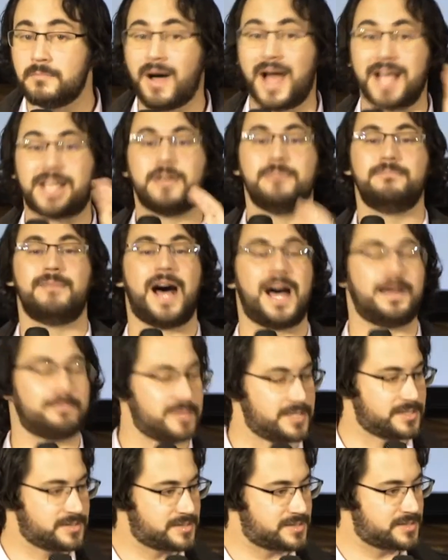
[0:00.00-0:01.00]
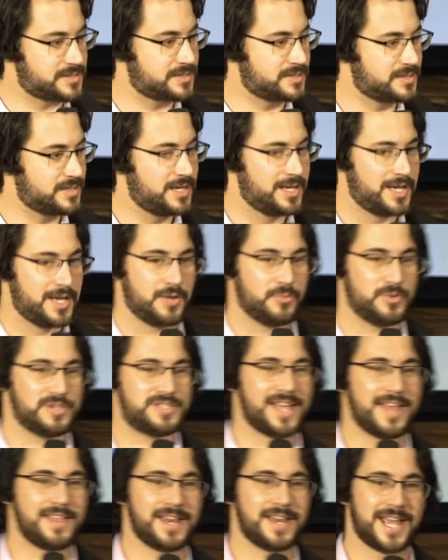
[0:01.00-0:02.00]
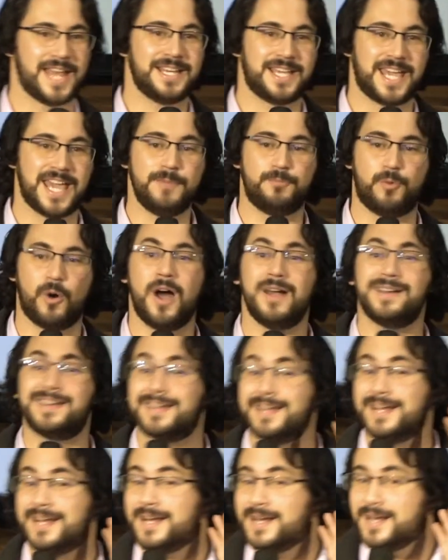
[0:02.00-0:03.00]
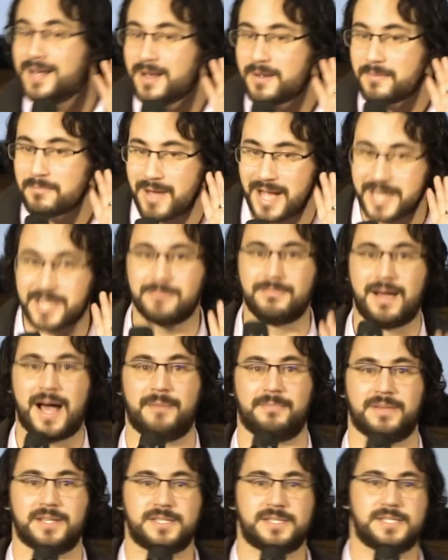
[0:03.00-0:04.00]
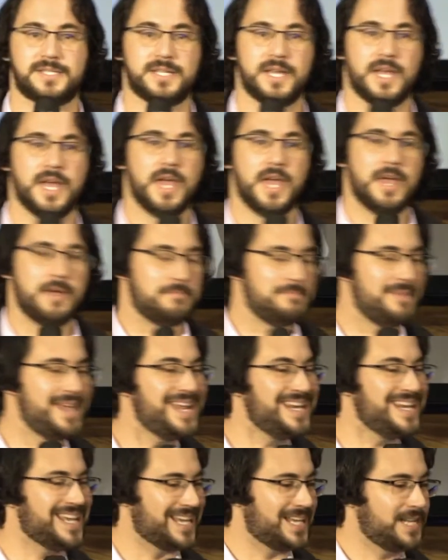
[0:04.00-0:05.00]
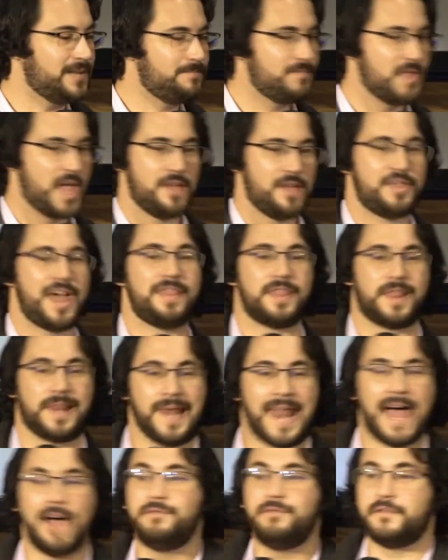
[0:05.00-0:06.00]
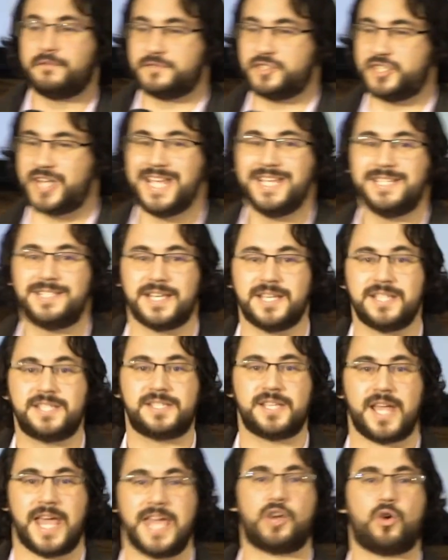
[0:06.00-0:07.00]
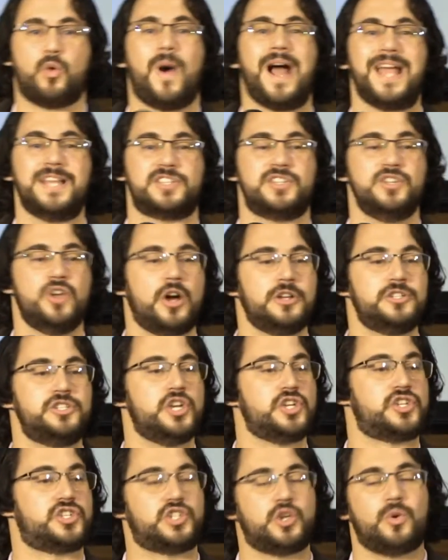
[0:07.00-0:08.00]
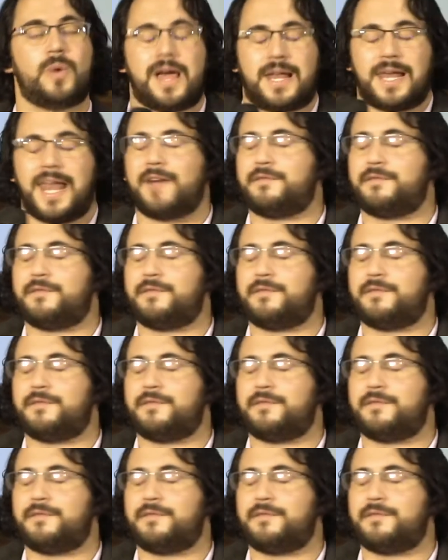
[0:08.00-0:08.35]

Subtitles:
my commandments. We say that again, keep what? My commandments. Meaning that love of Jesus equates not just to our